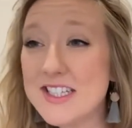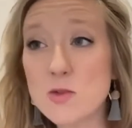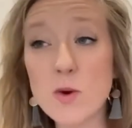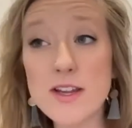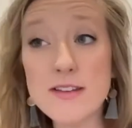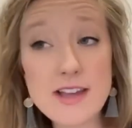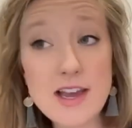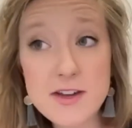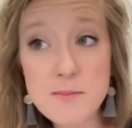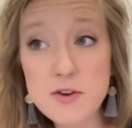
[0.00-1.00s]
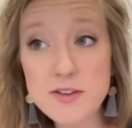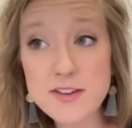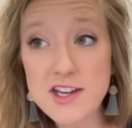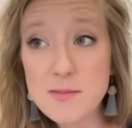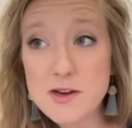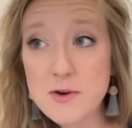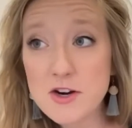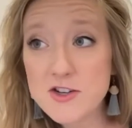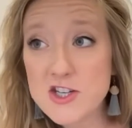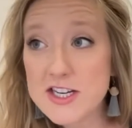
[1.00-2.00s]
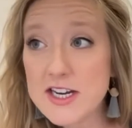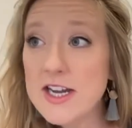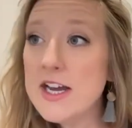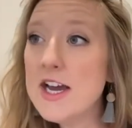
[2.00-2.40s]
to 27% EBITDA margin.